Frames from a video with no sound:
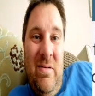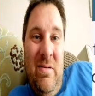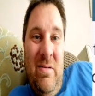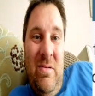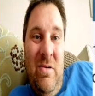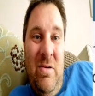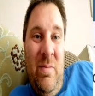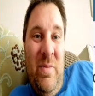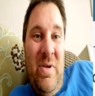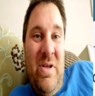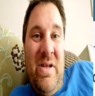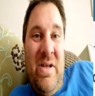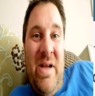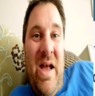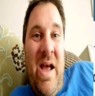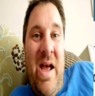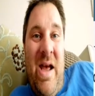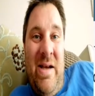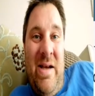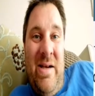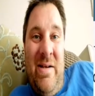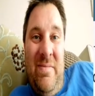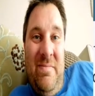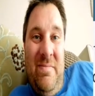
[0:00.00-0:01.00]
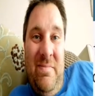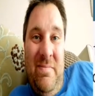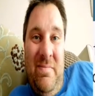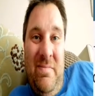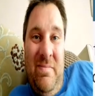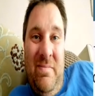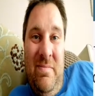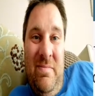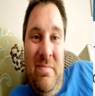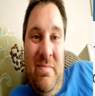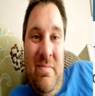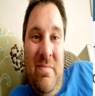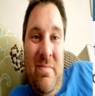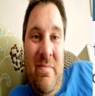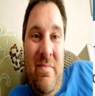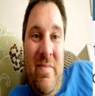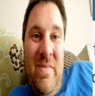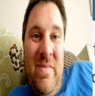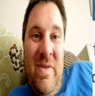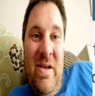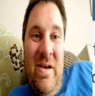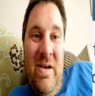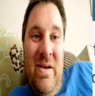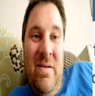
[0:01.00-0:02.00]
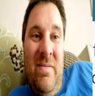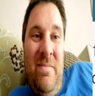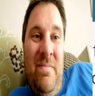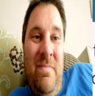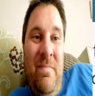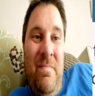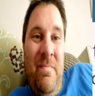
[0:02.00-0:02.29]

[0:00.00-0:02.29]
Don't be scared. Yeah?